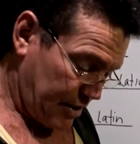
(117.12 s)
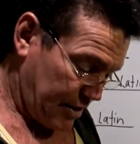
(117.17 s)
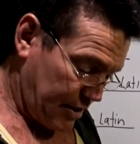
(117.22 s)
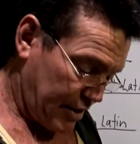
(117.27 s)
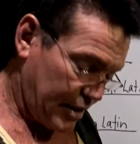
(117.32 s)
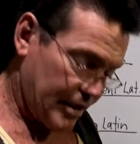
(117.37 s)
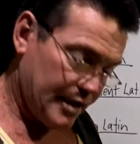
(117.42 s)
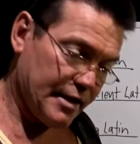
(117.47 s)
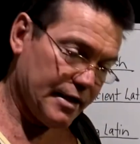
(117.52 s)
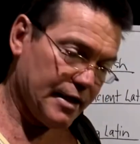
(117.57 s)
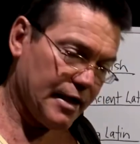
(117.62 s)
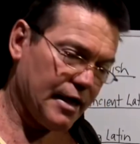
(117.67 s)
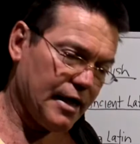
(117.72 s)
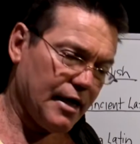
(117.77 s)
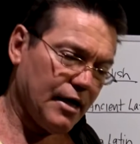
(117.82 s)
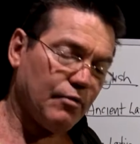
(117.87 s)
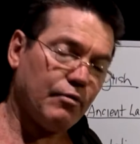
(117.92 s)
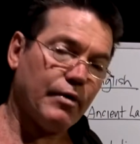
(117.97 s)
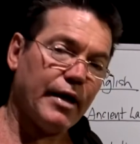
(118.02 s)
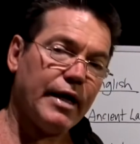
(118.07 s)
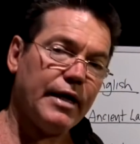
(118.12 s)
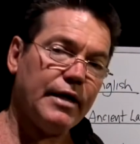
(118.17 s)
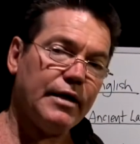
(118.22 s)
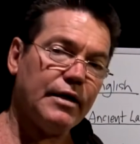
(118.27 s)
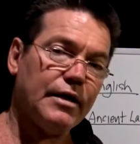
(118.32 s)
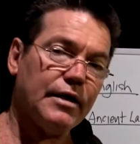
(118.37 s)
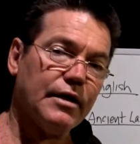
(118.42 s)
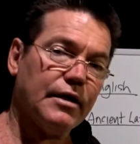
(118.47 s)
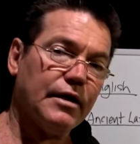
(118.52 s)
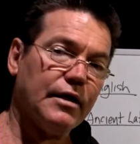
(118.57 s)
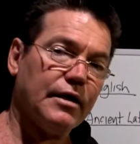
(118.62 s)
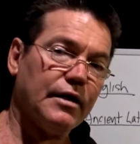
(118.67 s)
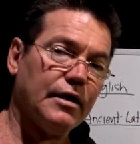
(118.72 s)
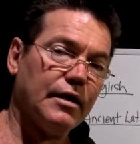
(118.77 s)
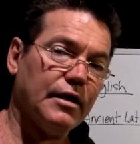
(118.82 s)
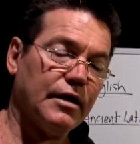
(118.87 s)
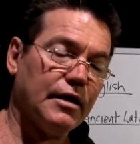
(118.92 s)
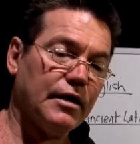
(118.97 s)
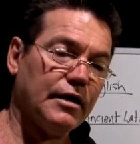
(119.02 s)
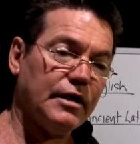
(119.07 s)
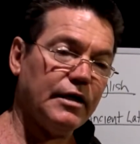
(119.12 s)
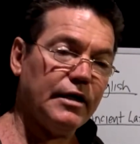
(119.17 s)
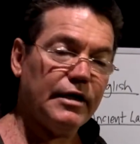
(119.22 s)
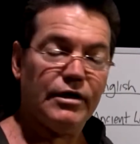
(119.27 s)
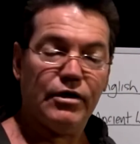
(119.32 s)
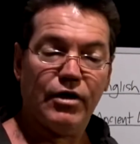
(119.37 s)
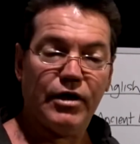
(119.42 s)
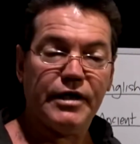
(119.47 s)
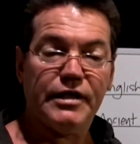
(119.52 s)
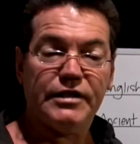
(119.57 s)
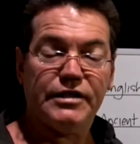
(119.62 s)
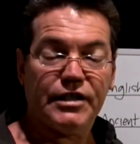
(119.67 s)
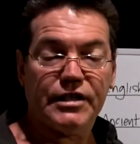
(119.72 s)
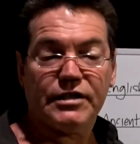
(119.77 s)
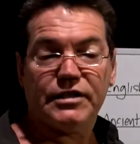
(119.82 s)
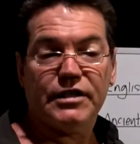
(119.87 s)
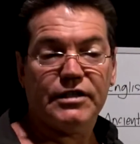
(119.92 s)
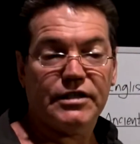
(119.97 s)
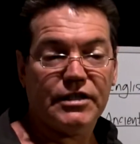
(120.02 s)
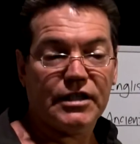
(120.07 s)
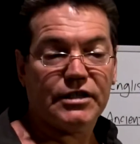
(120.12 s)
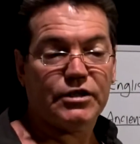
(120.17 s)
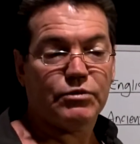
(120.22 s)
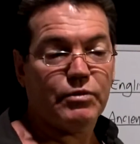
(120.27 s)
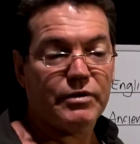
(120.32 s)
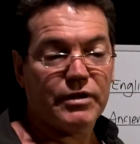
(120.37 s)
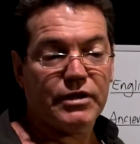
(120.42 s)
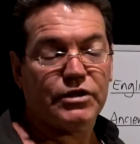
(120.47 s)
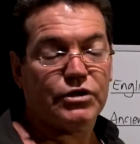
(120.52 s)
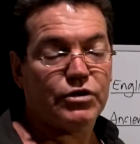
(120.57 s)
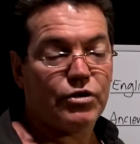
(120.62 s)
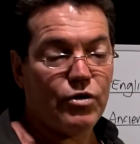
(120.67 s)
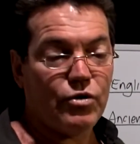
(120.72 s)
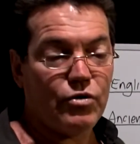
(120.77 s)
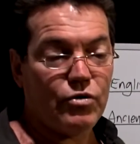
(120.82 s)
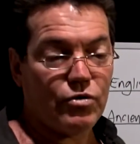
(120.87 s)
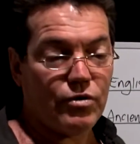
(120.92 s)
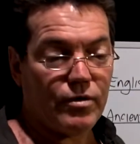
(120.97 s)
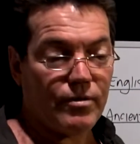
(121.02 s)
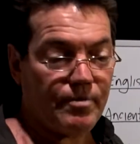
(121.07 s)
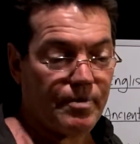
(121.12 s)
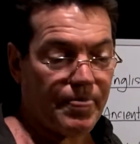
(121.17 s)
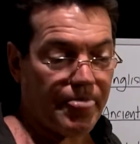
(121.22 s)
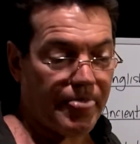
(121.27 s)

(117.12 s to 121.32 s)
And when, in 1966, when the school